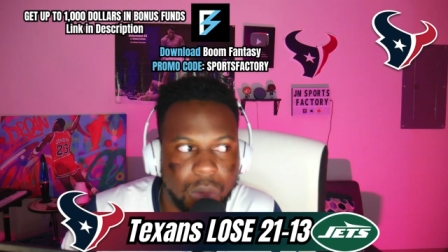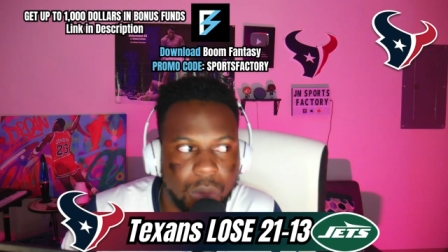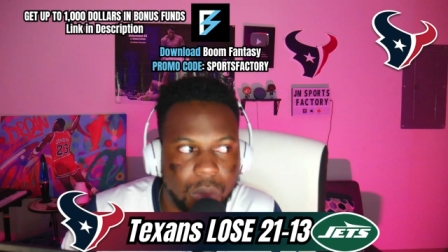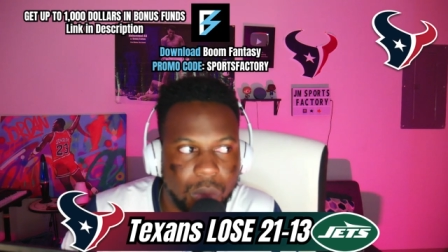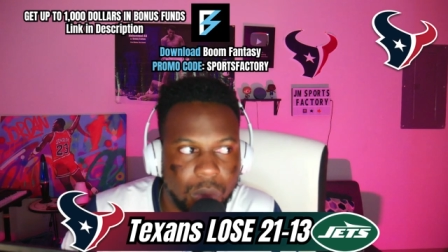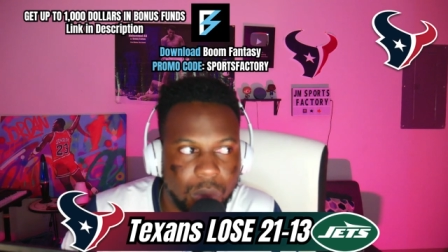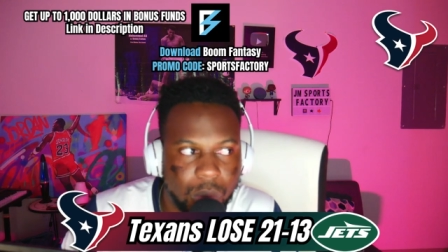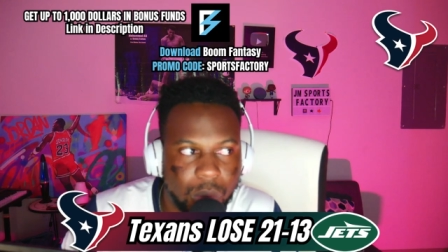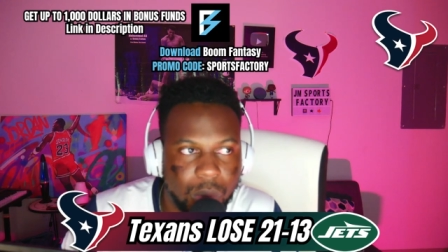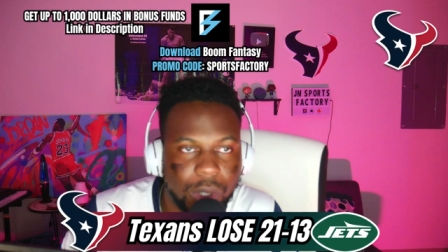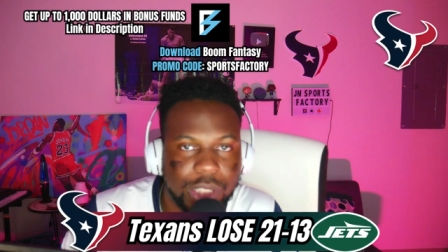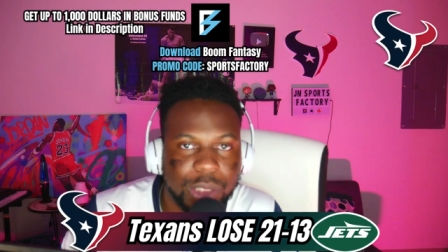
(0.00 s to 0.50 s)

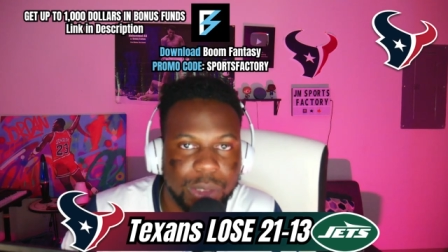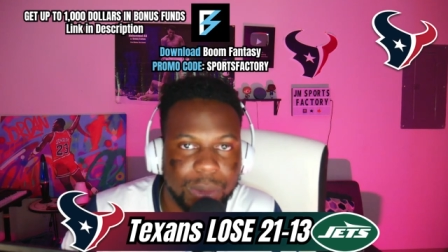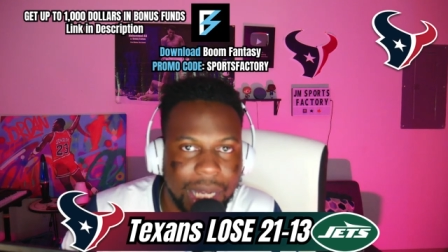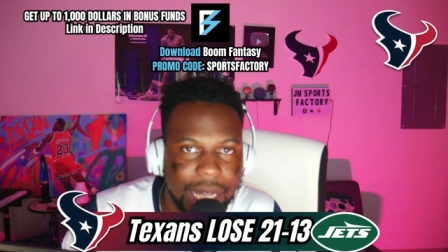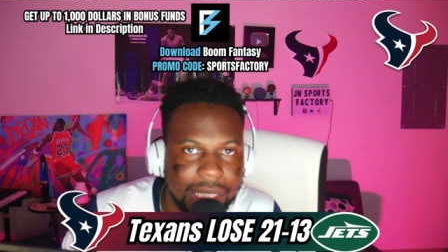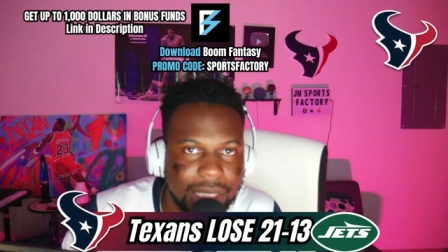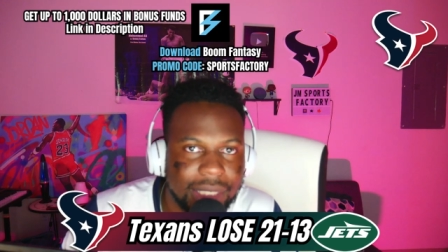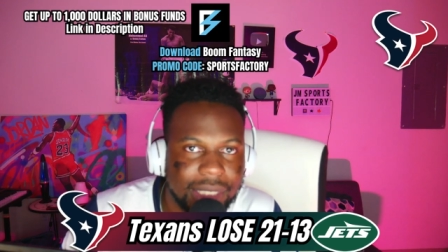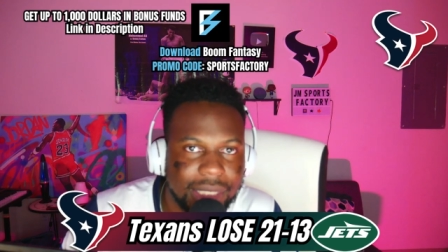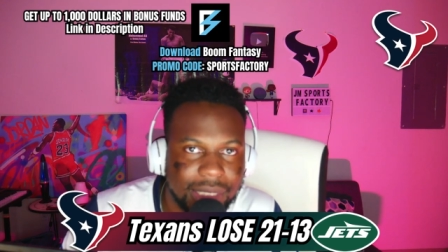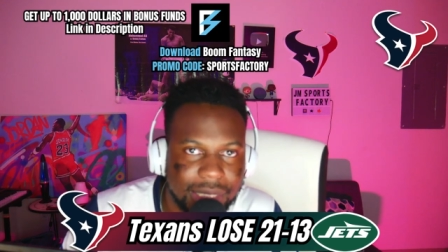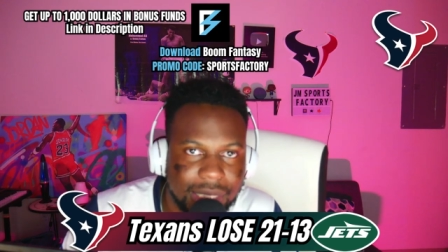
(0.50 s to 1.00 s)
or you
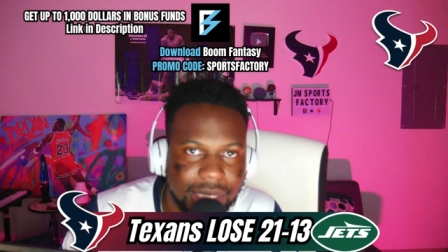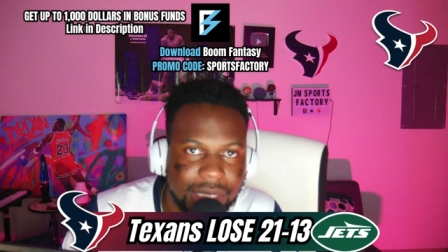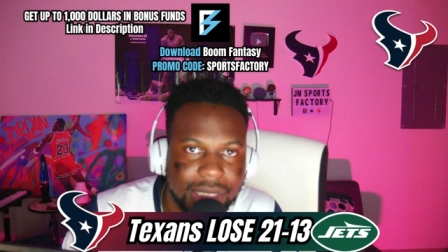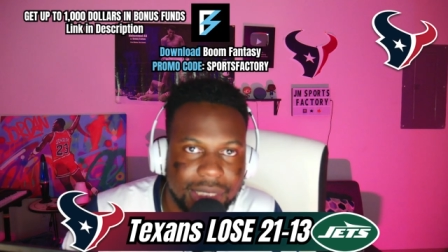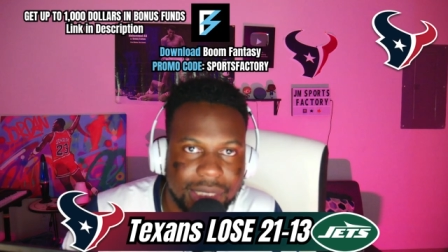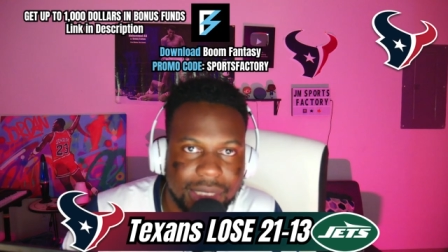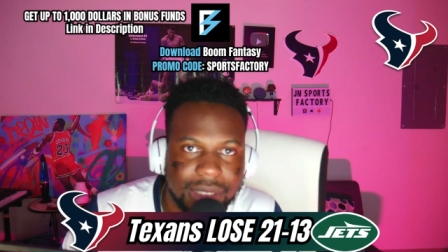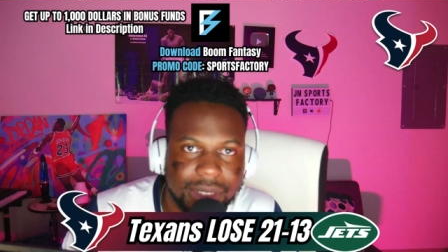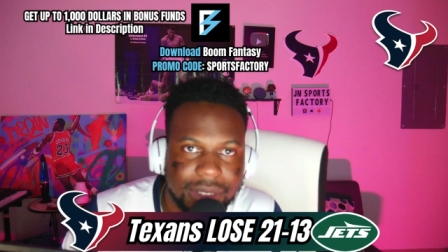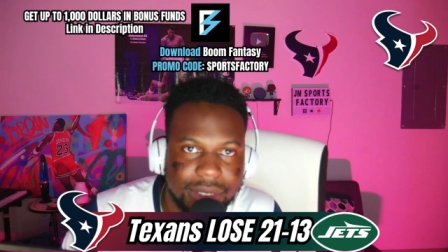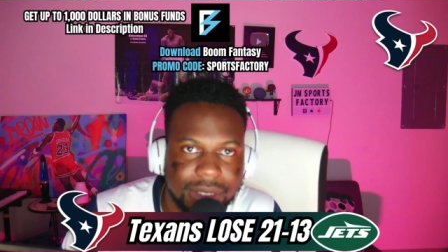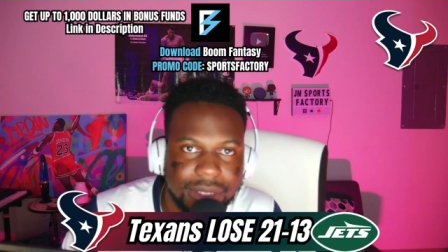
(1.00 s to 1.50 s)
end the
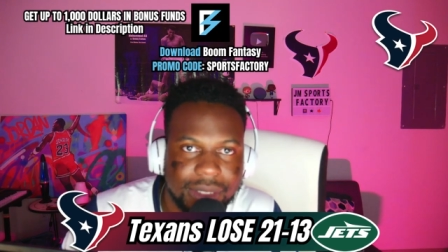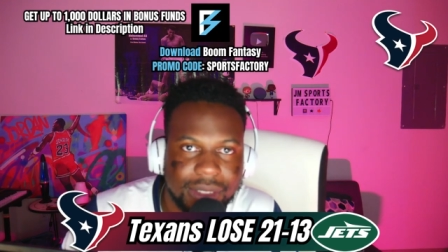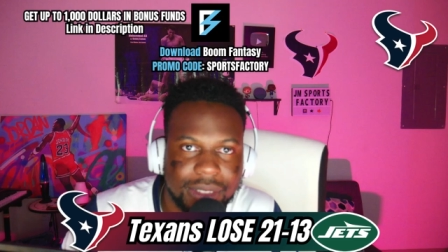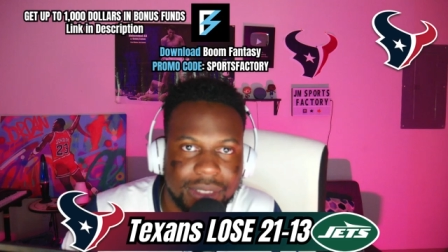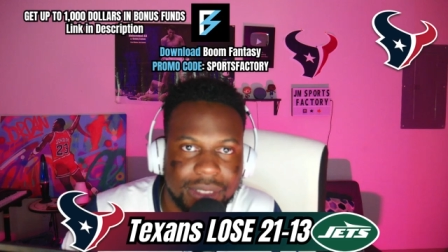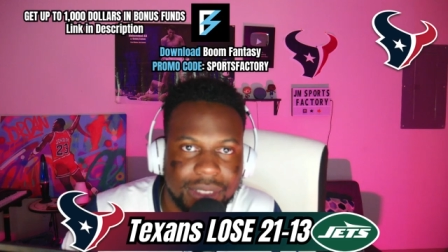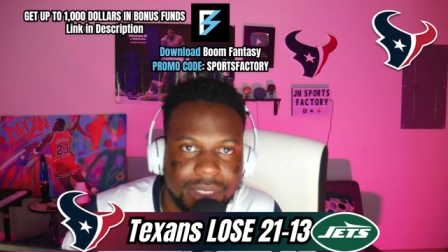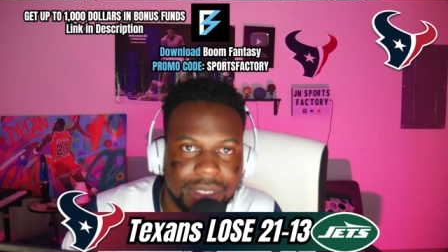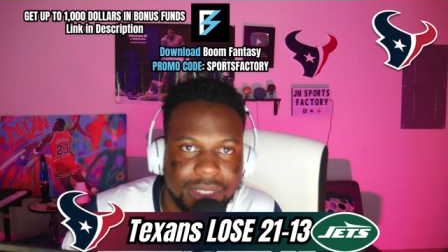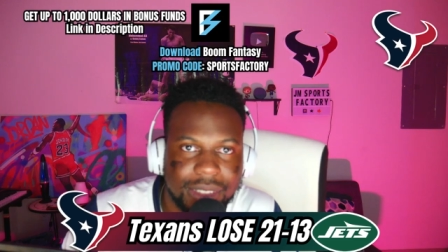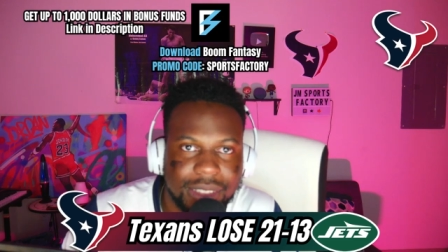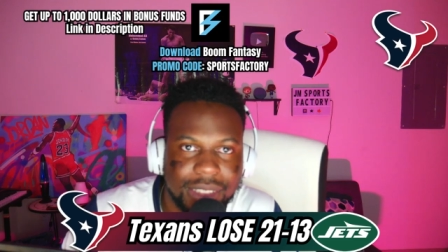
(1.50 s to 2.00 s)
season.
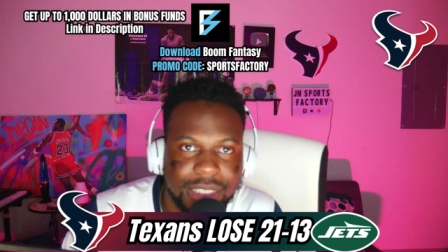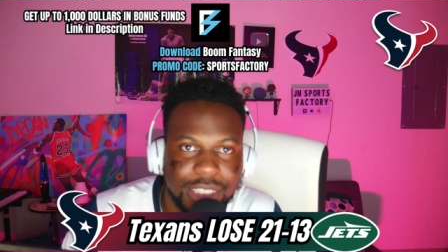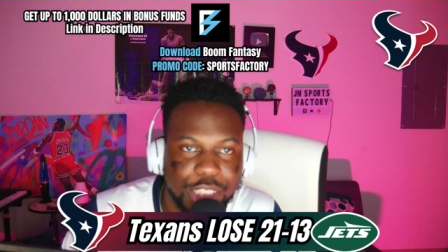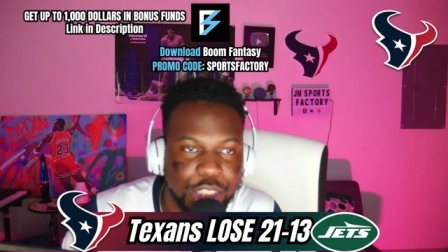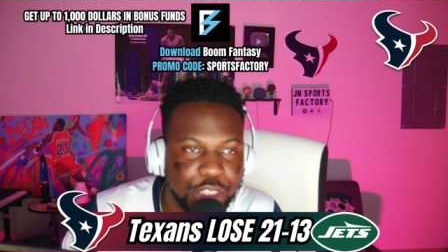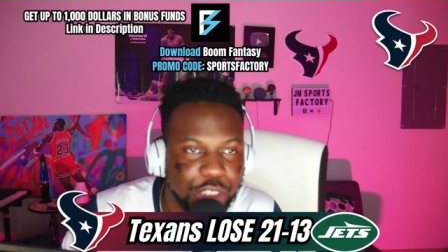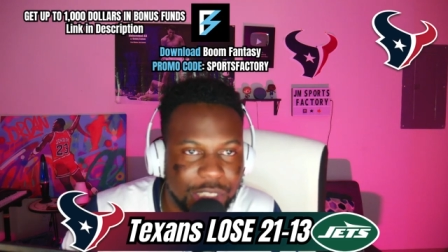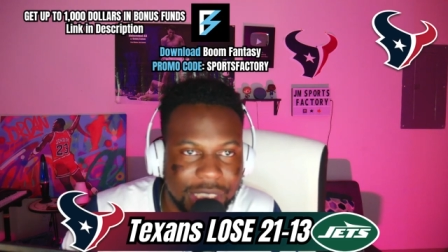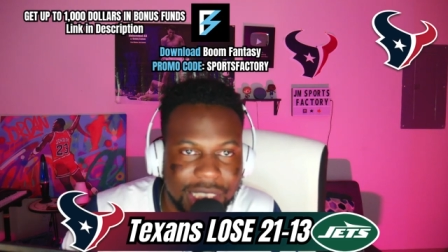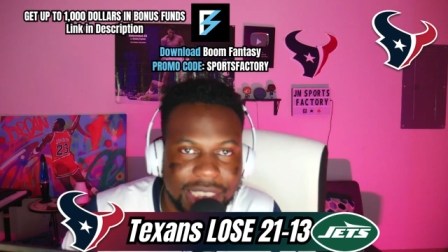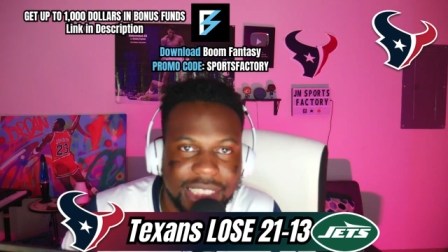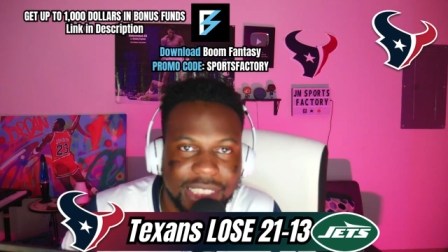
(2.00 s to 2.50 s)
Your
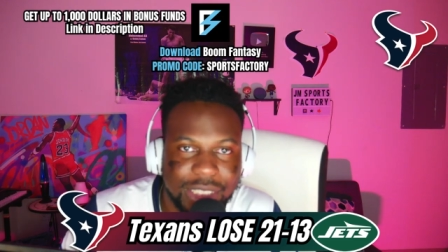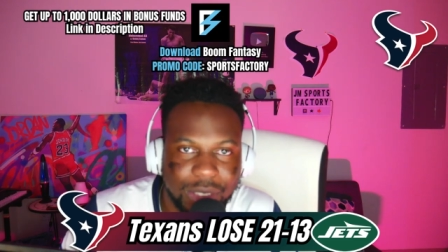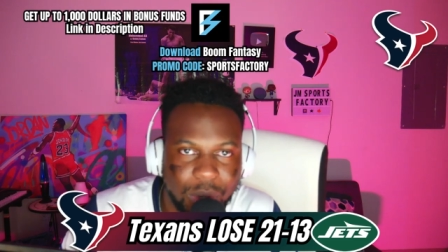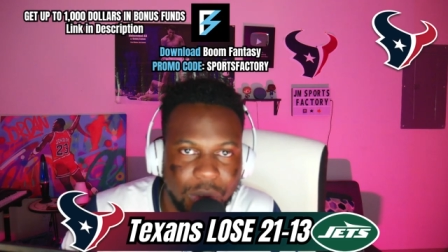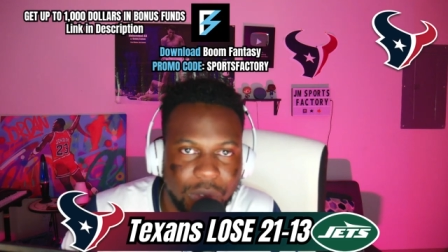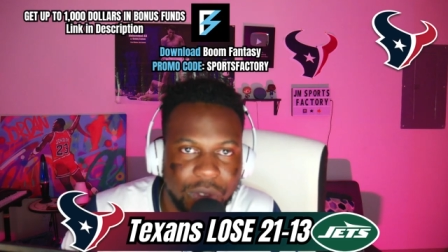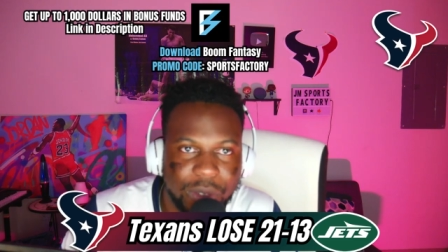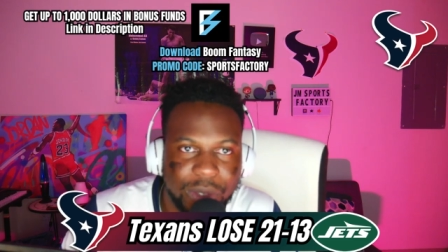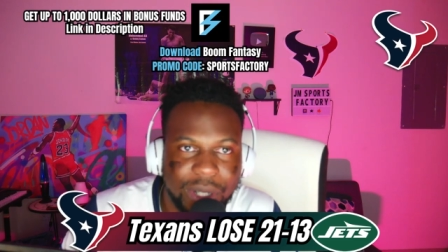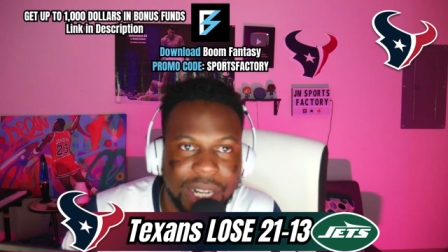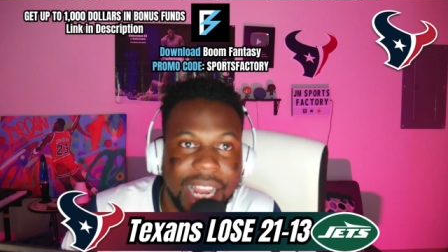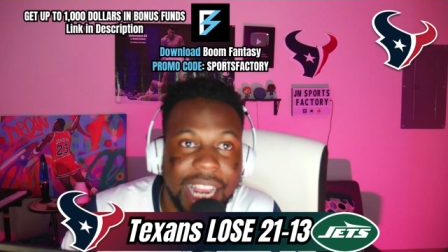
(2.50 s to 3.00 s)
season's
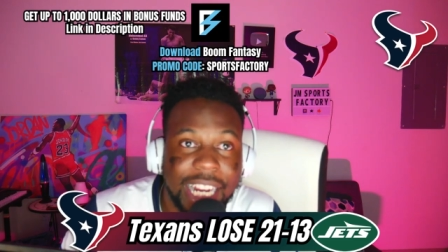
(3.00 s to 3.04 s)
over,